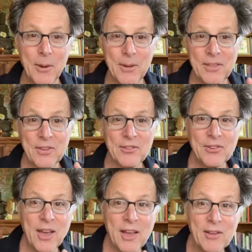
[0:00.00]
Now, in the
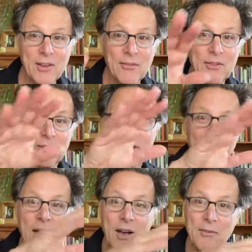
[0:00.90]
cycle of
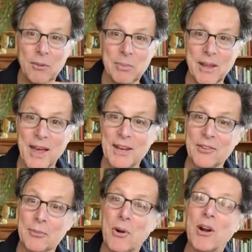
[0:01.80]
the
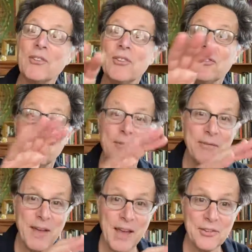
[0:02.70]
planets, Mars is the
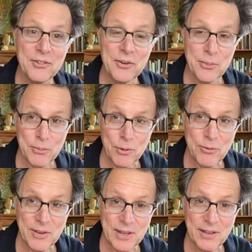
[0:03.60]
faster
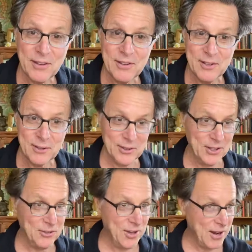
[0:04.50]
moving.
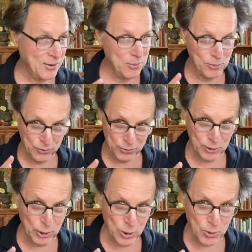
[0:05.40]
Clearly, Saturn
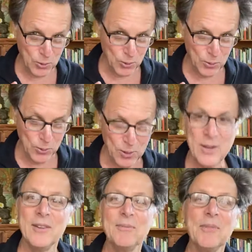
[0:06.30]
moves slow.
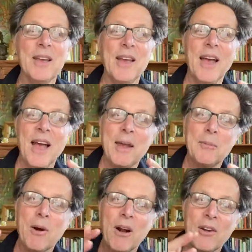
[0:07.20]

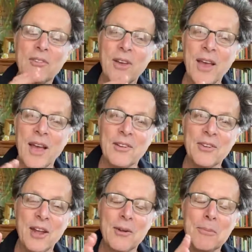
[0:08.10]
And Mars and
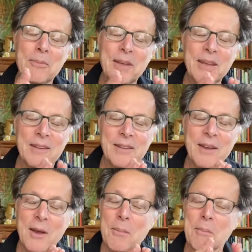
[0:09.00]
Saturn meet.
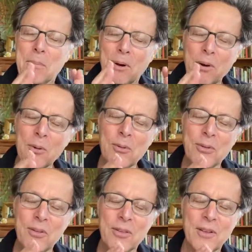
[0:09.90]

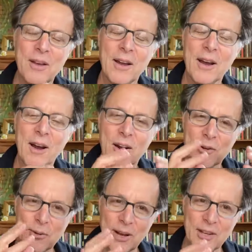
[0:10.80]
Both
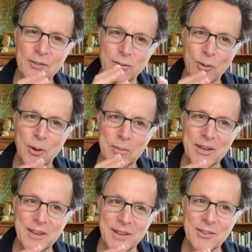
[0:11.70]
are transformed
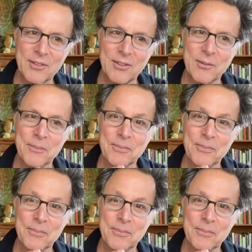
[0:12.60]
in this.